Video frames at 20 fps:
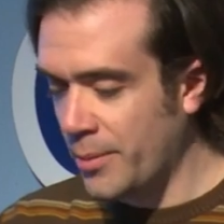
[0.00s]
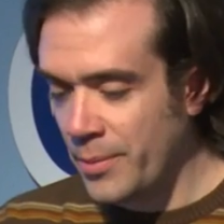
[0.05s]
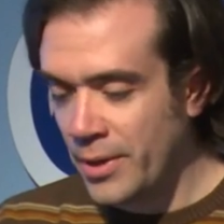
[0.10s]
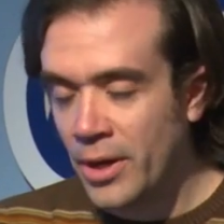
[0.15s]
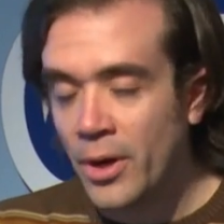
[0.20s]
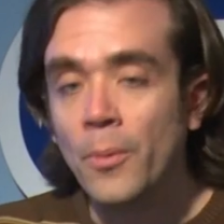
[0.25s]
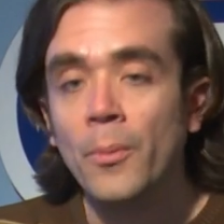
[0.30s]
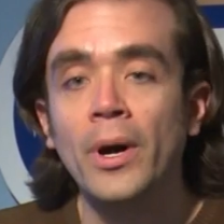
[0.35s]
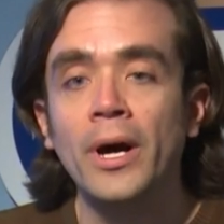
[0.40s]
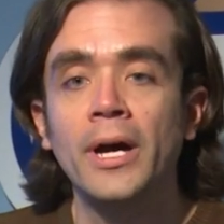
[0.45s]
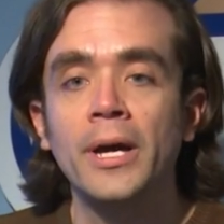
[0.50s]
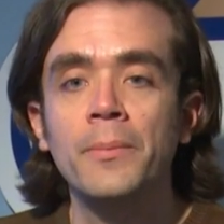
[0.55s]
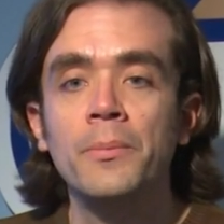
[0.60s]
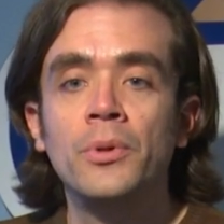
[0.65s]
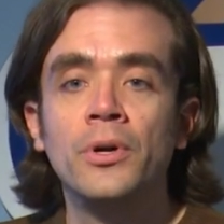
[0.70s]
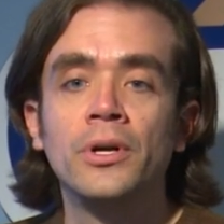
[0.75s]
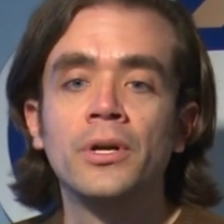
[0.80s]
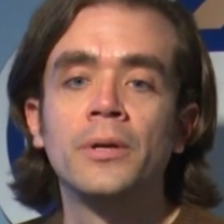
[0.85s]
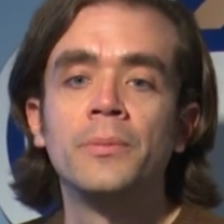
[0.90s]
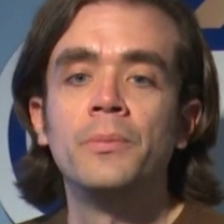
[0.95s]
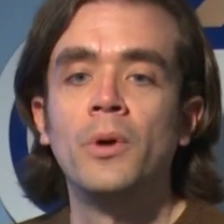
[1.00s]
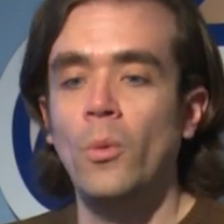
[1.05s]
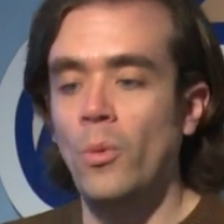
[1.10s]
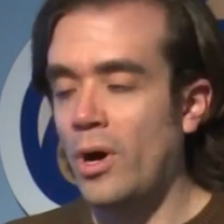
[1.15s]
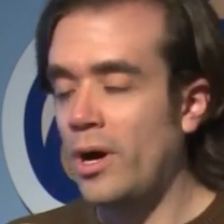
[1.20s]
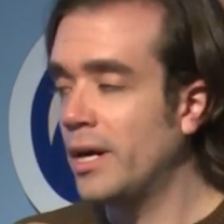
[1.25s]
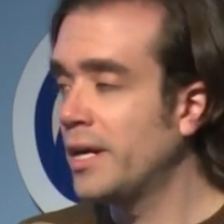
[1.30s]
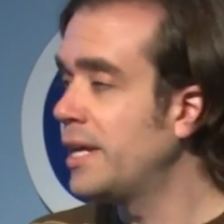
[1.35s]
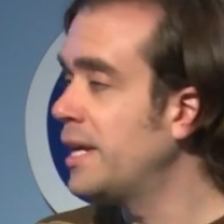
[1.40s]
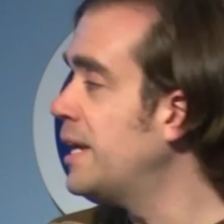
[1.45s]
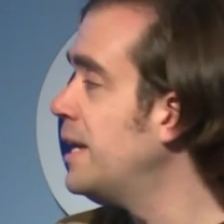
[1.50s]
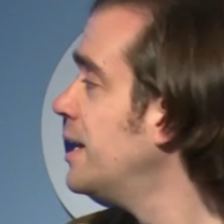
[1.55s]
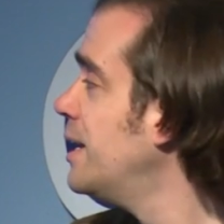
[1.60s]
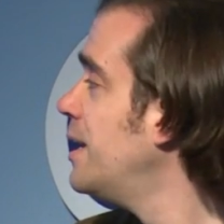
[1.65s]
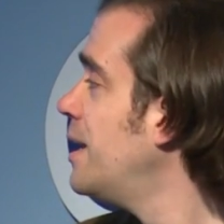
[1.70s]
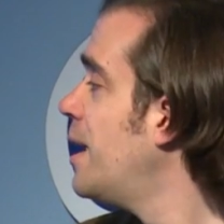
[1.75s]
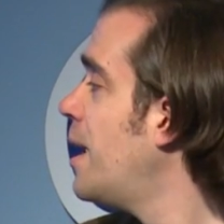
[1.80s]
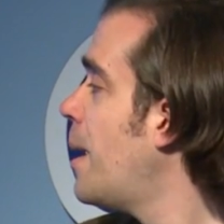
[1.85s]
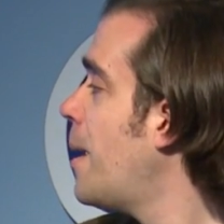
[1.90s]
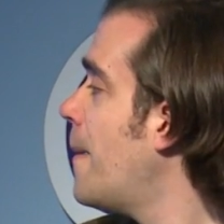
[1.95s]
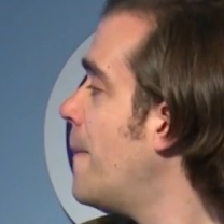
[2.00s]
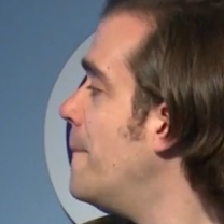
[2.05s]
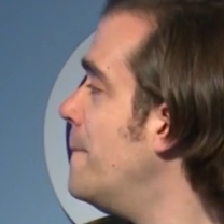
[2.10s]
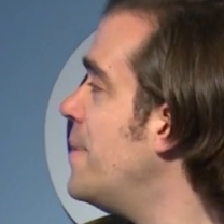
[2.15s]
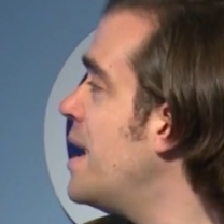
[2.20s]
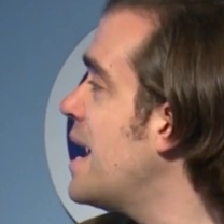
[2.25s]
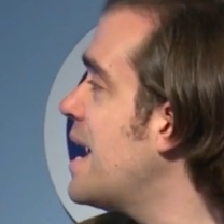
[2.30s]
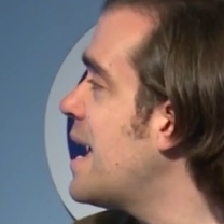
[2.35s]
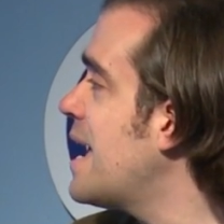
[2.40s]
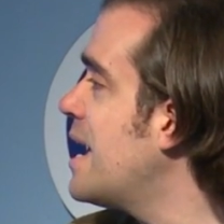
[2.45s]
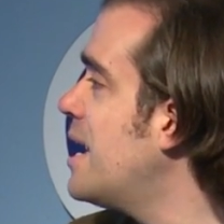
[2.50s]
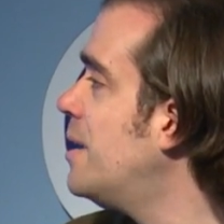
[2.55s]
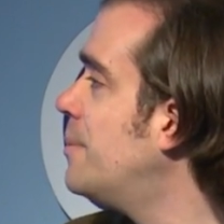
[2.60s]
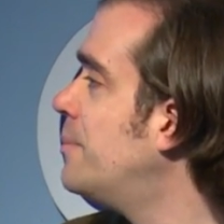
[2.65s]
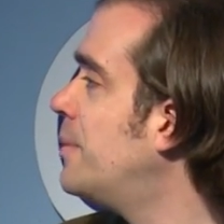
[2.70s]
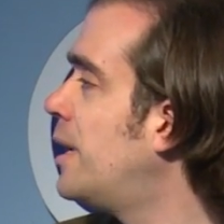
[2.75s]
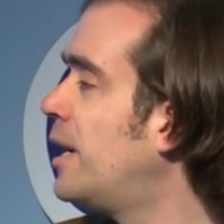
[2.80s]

about my book, Milwaukee Mayhem.